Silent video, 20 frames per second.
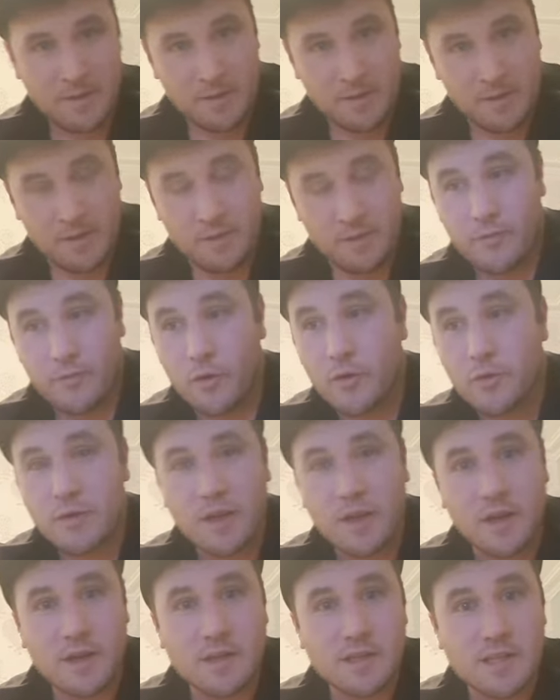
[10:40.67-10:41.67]
for you
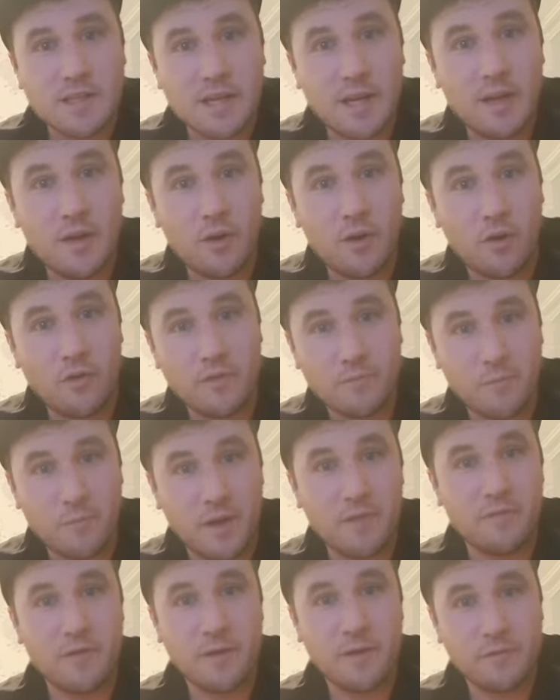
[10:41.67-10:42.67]
guys on my
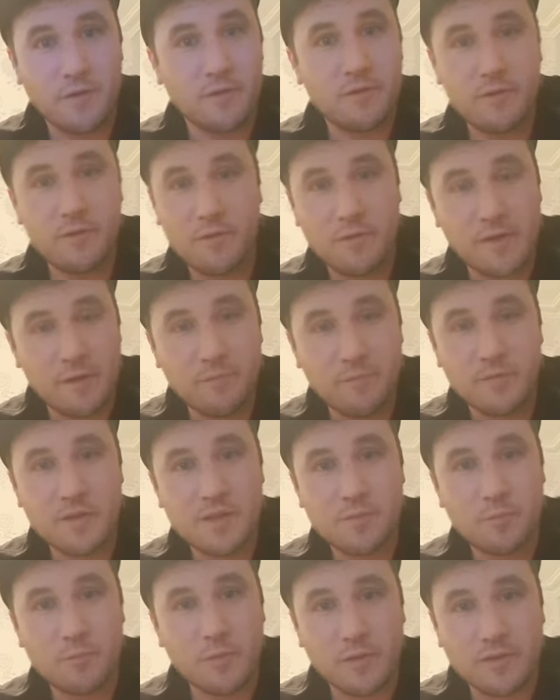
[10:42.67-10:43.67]
favorite nymphs,
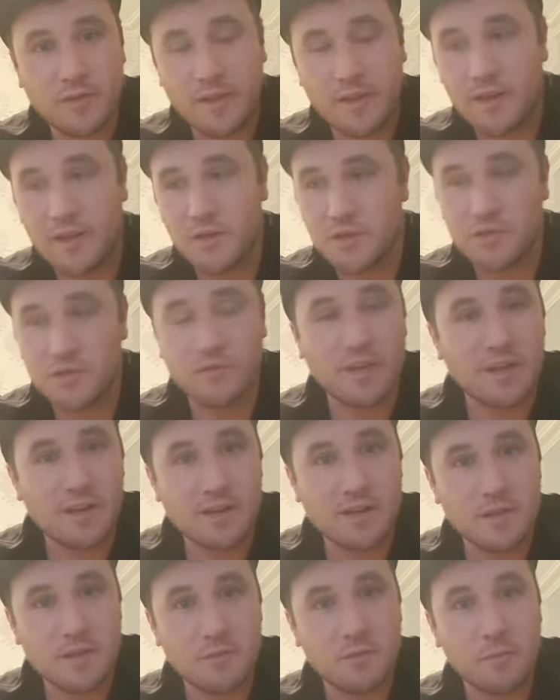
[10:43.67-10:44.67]
but then I just realized it
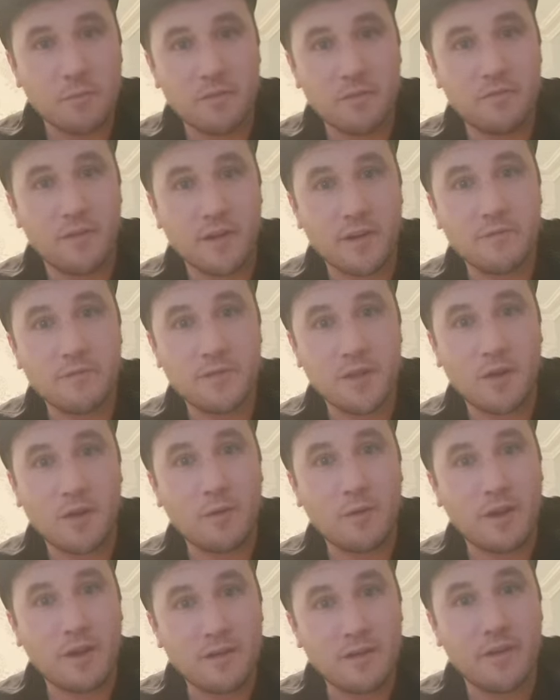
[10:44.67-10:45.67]
would be five
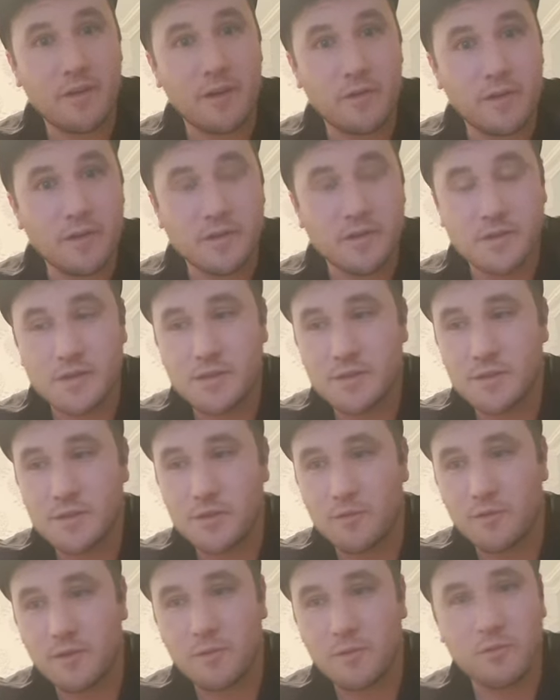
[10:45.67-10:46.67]
Diabach variants, so
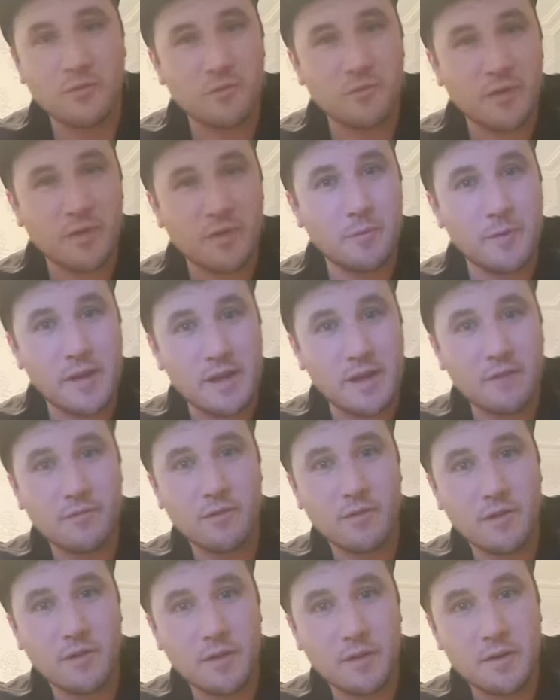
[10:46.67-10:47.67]
it wouldn't really make for
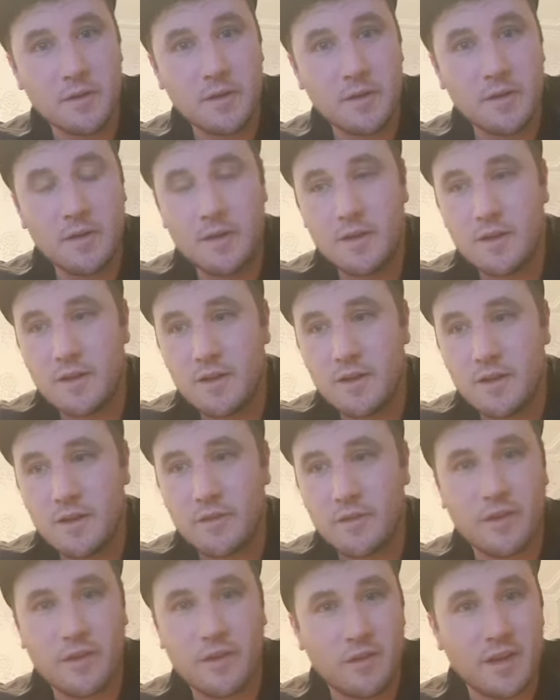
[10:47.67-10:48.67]
a
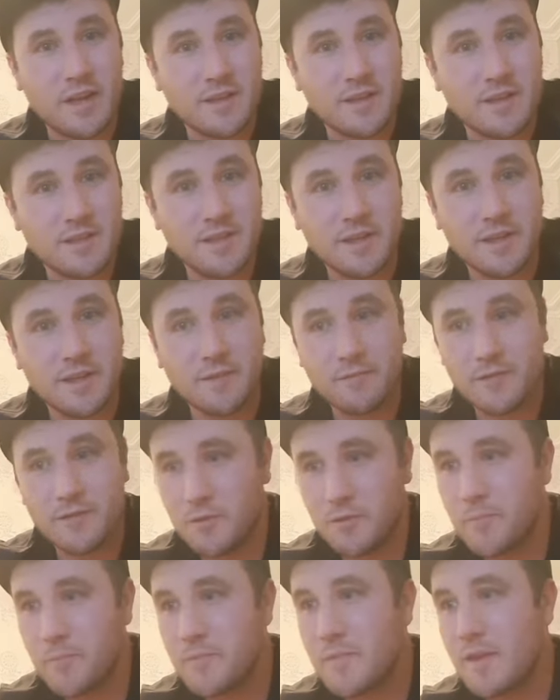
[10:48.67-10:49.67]
thoroughly entertaining video.
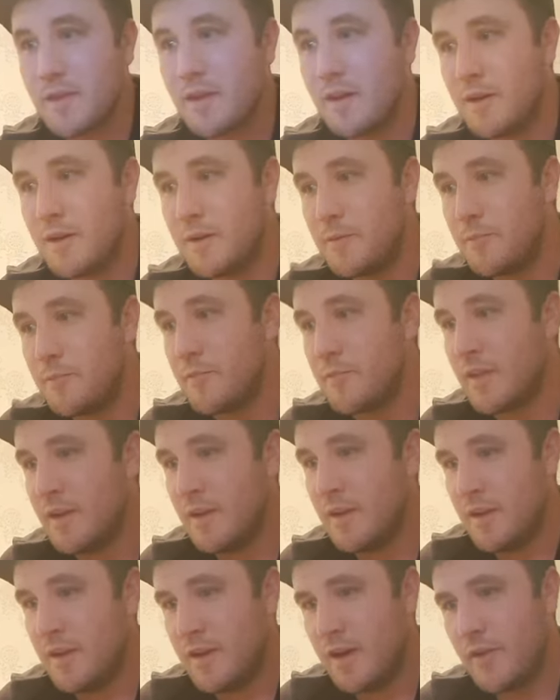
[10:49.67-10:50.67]

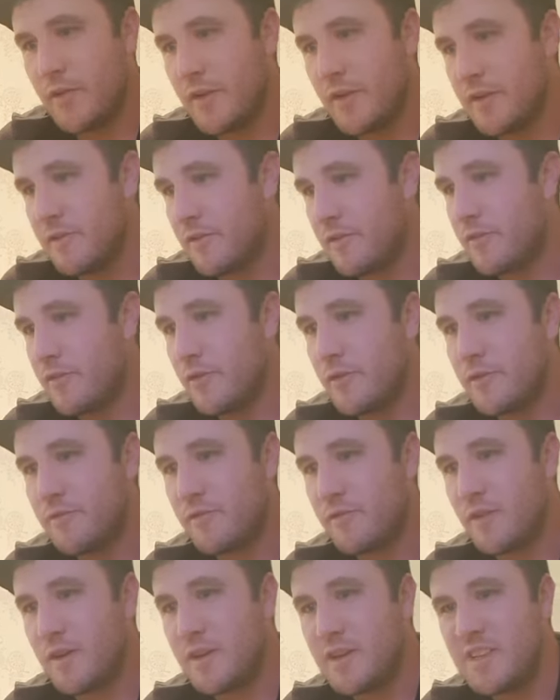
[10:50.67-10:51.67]
And then third
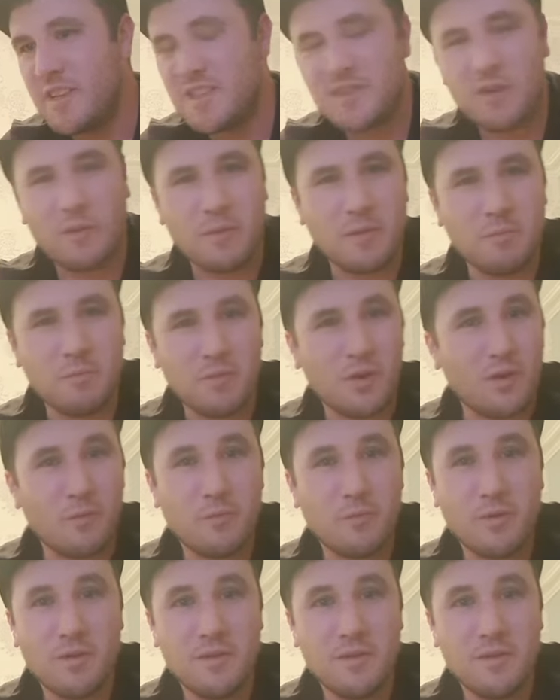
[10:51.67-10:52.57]
fly, it's got to be a blob.